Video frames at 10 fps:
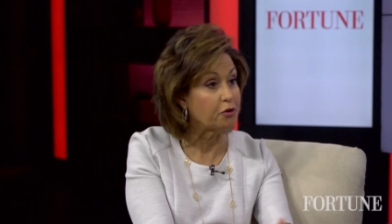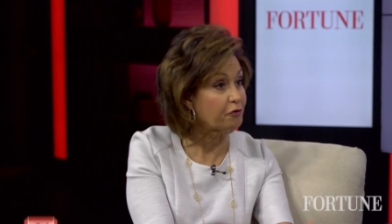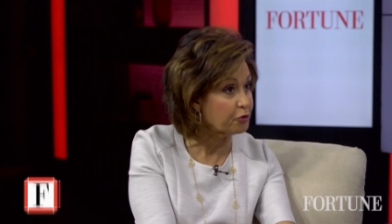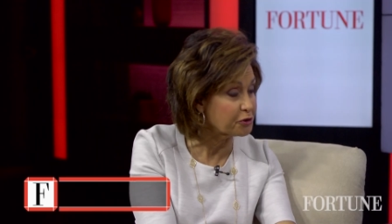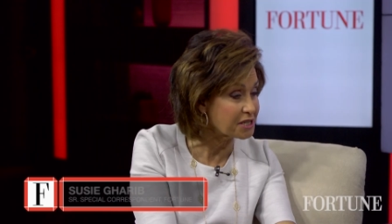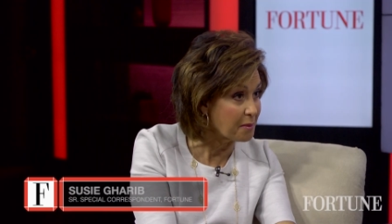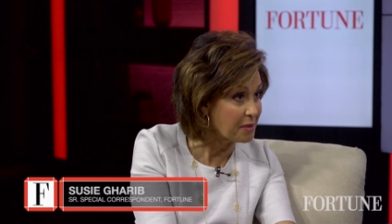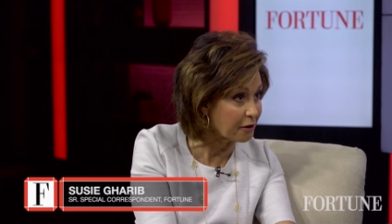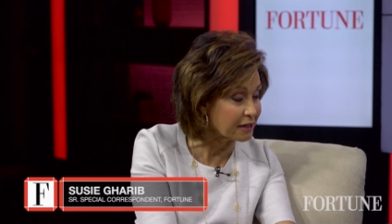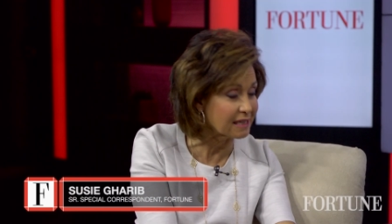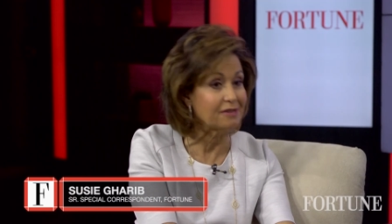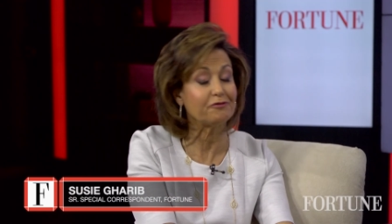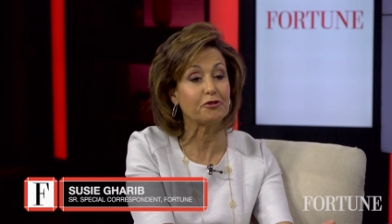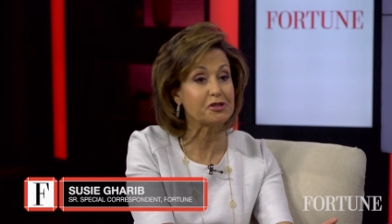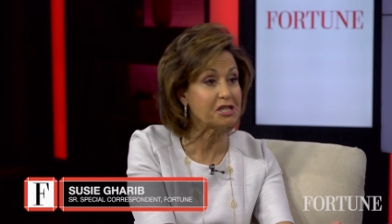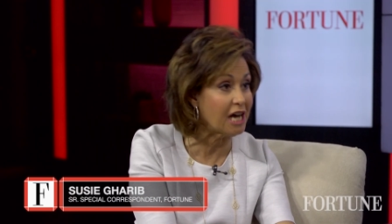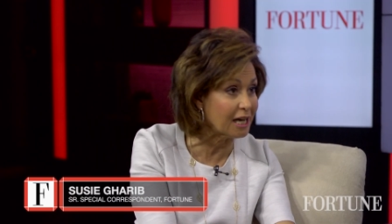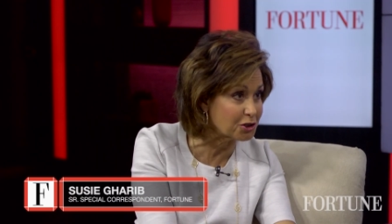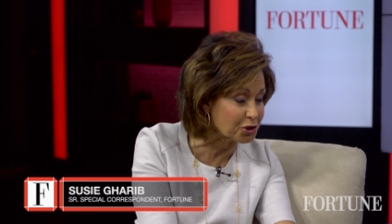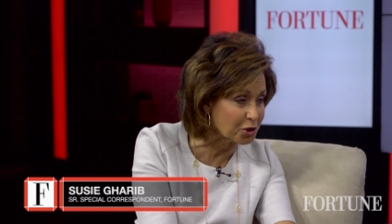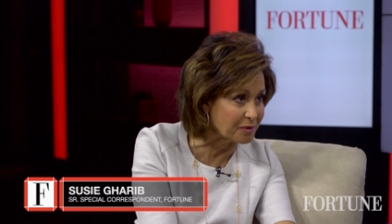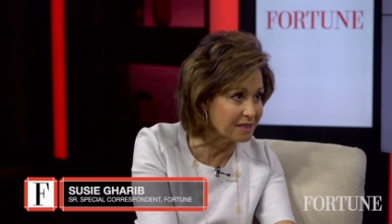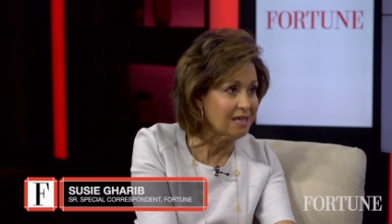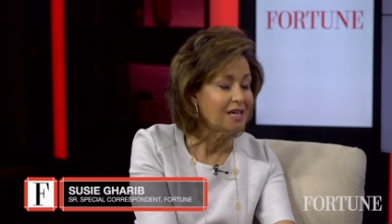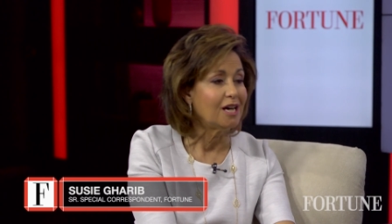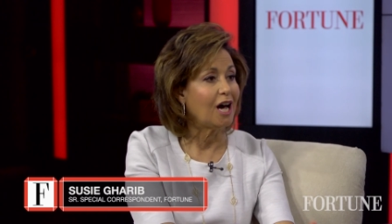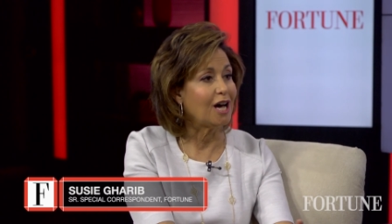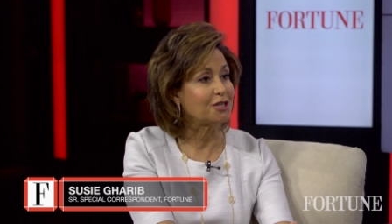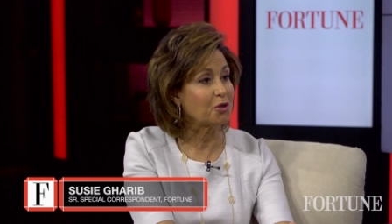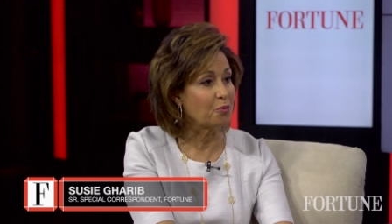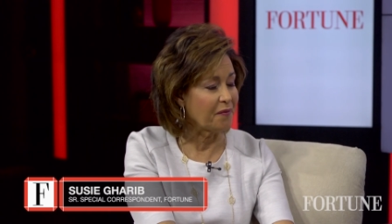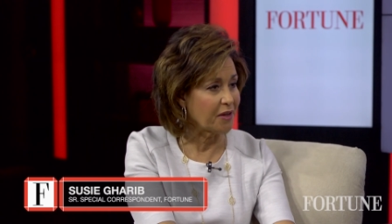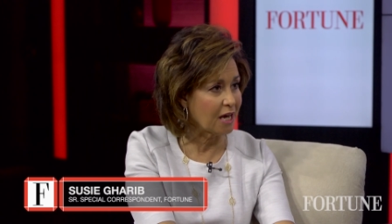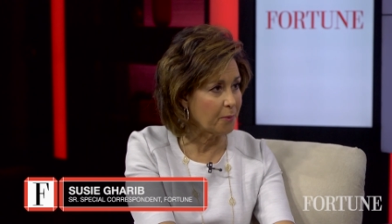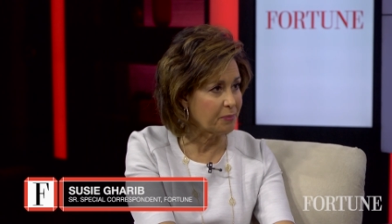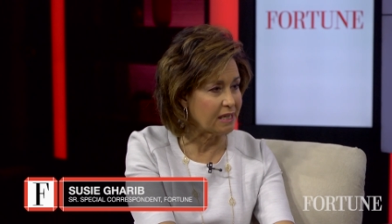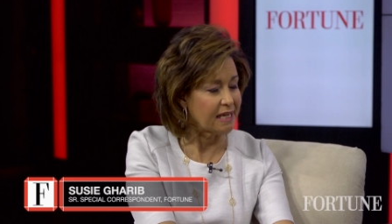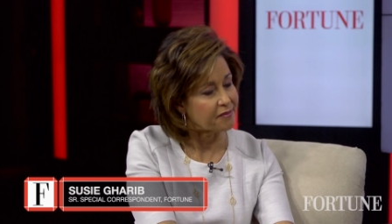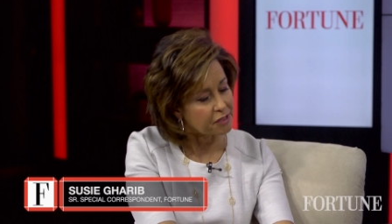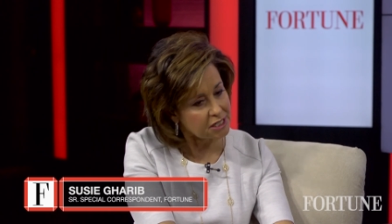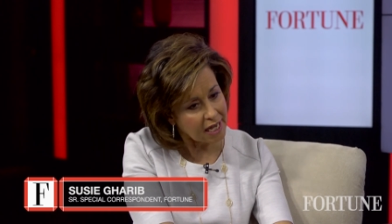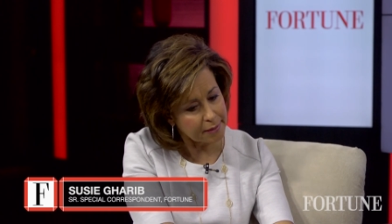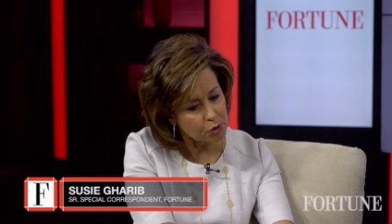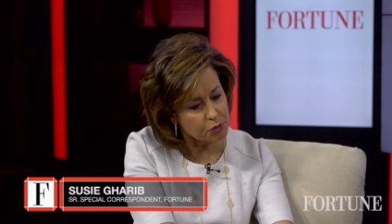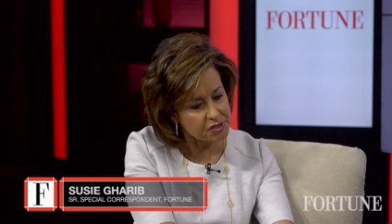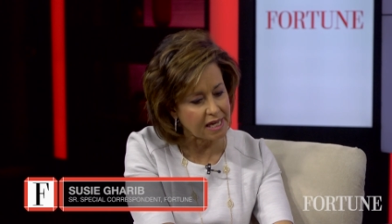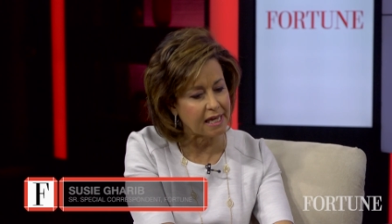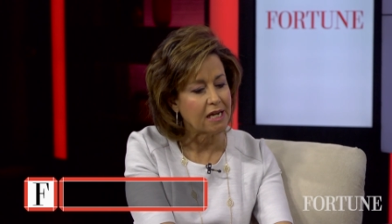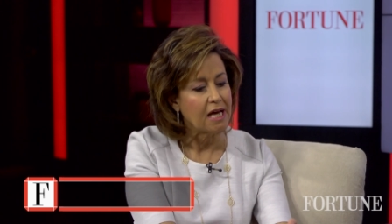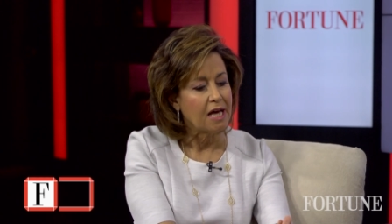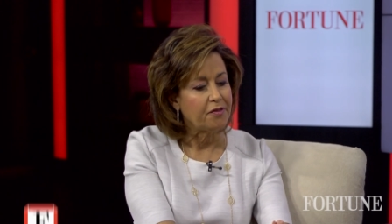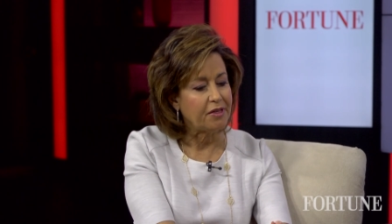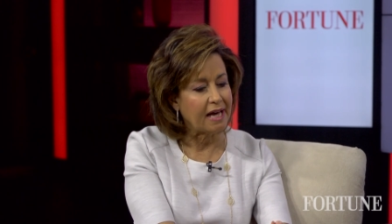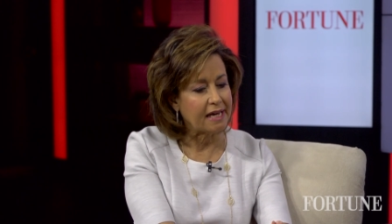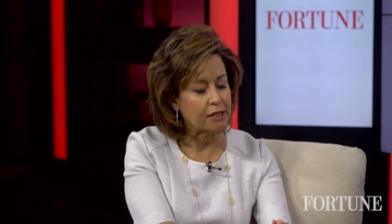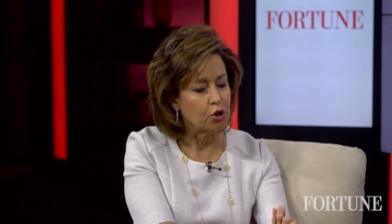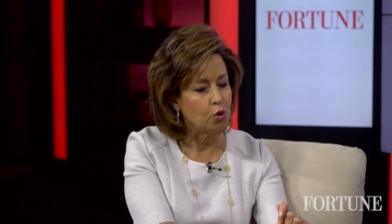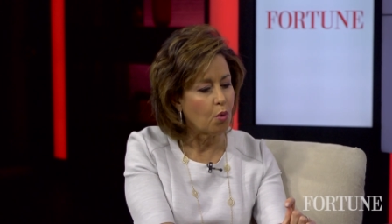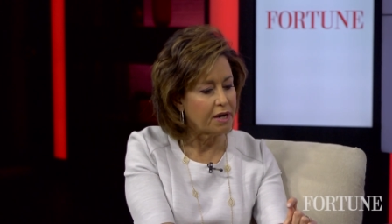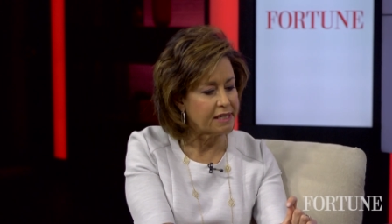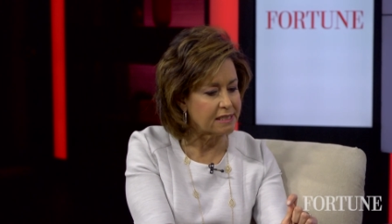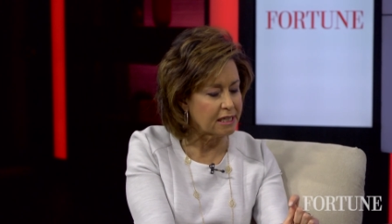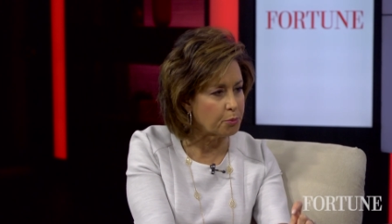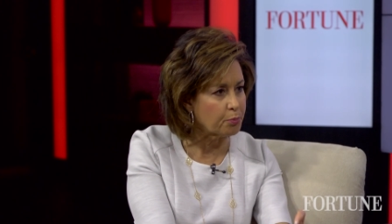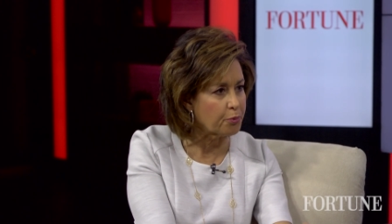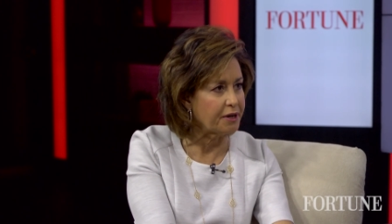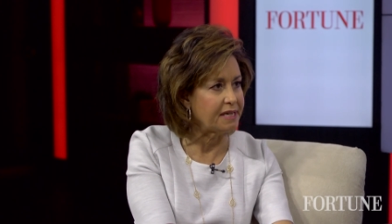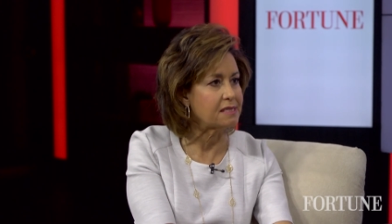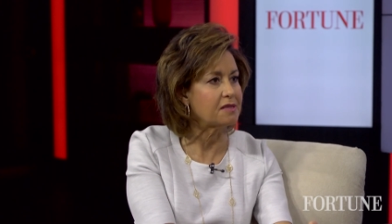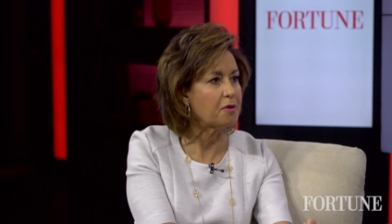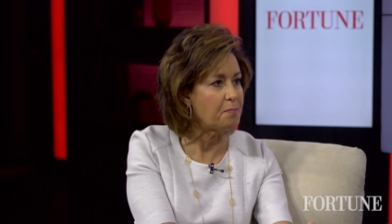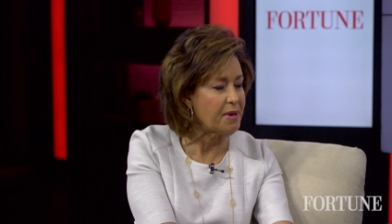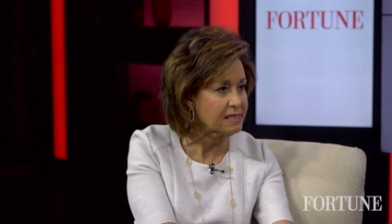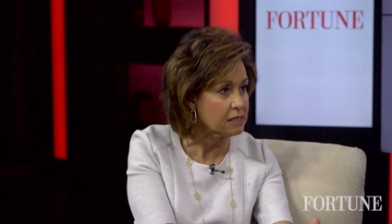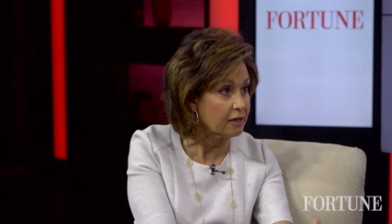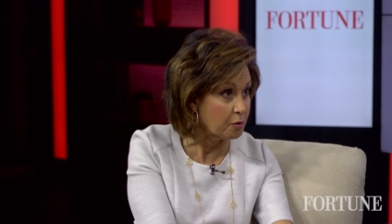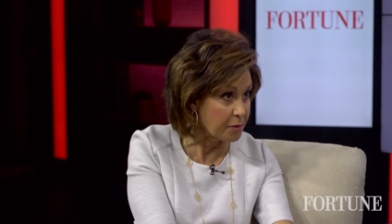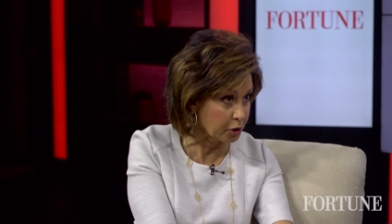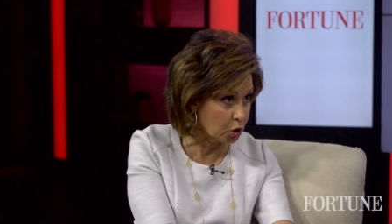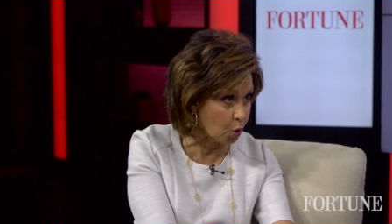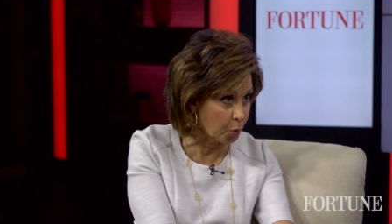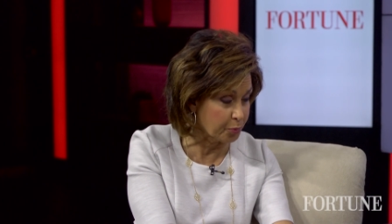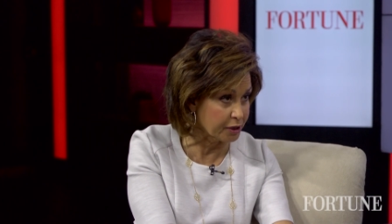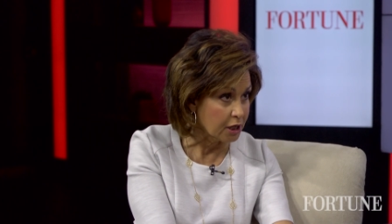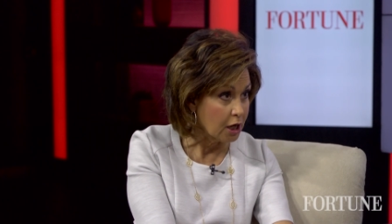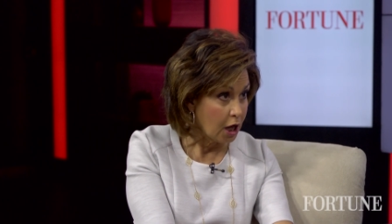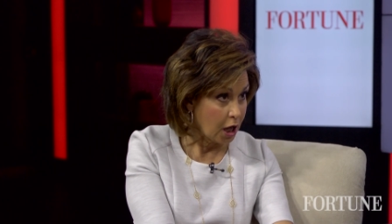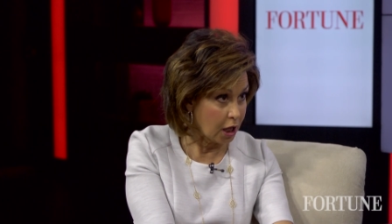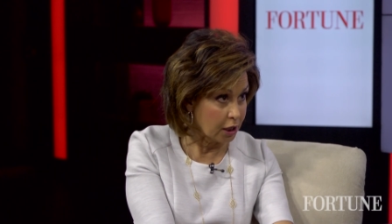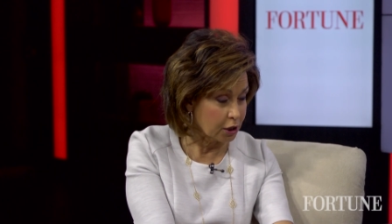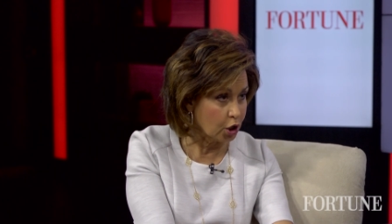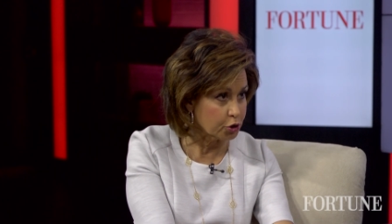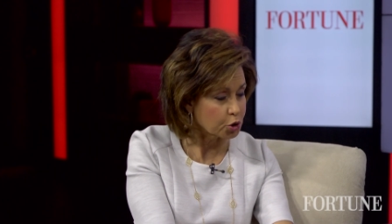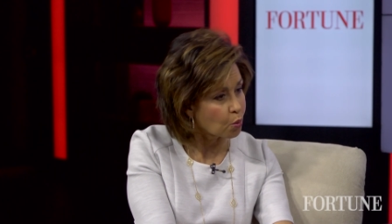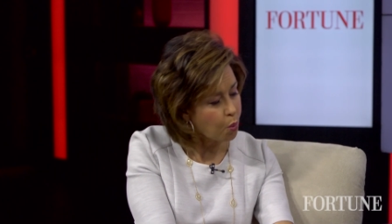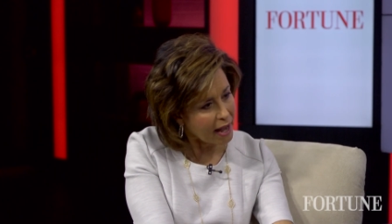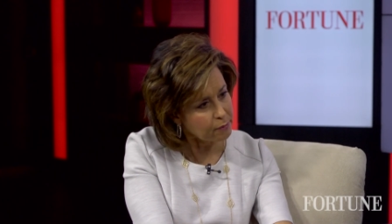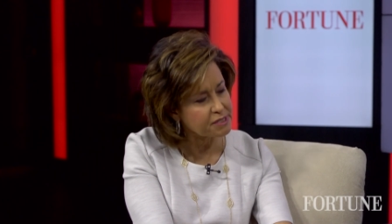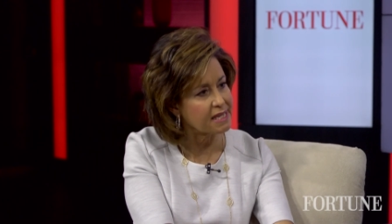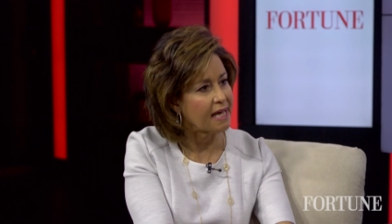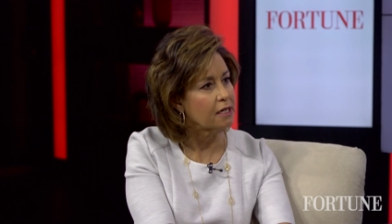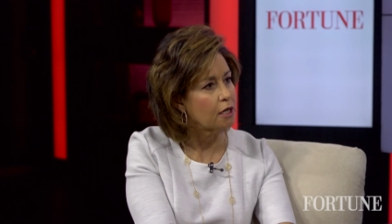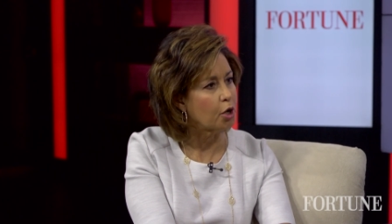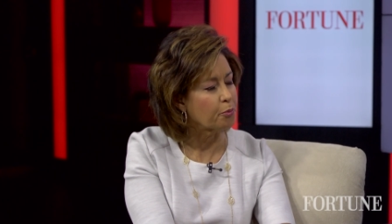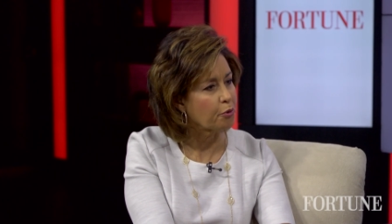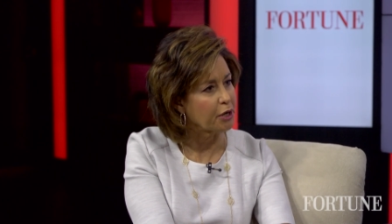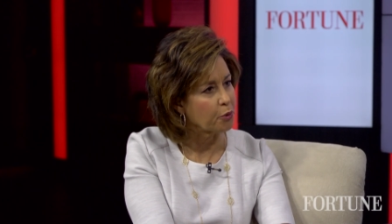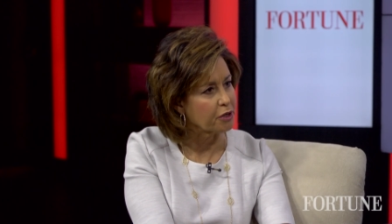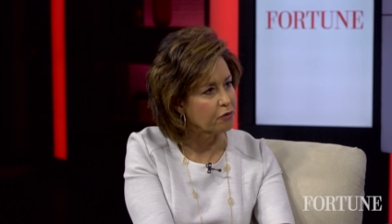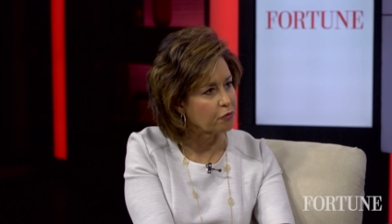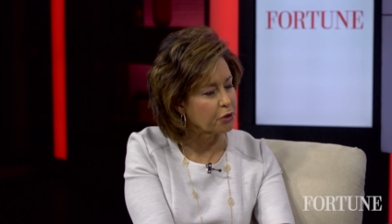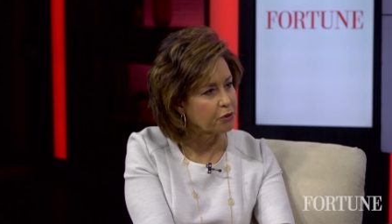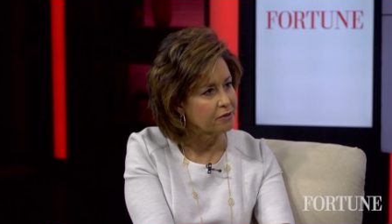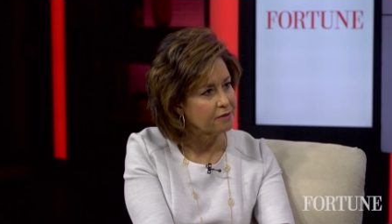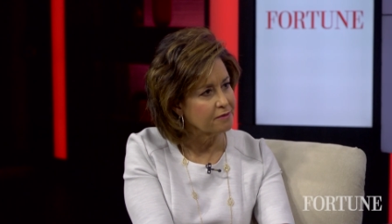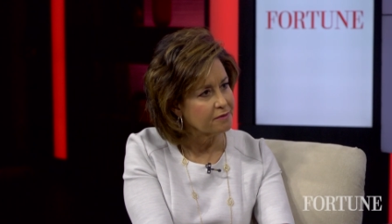you were the first American, first non-German to run the company. And at the time you said that you wanted to embrace the best of American corporate culture. Why was that a priority for you?